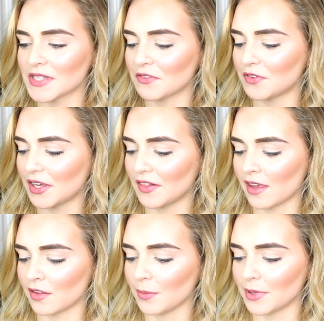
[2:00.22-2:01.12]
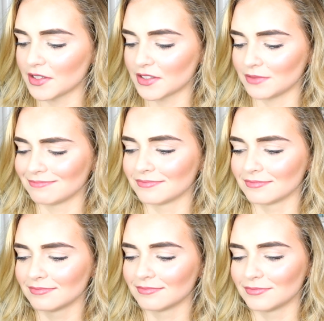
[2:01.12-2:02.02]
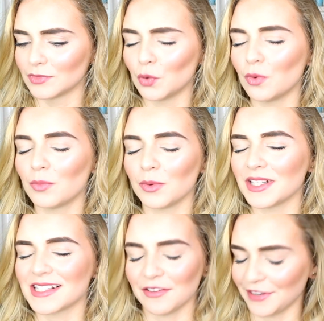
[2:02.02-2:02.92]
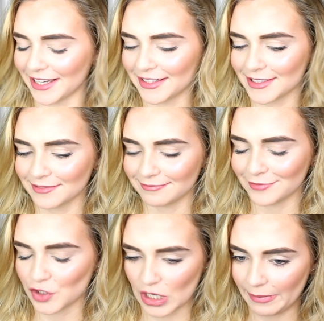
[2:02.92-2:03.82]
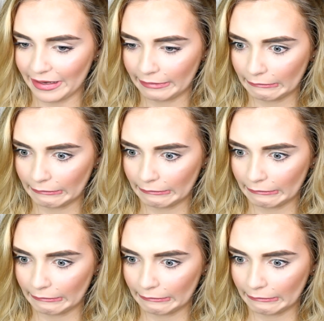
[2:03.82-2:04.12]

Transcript: like fake leather, but no one will be sniffing it, Jamie.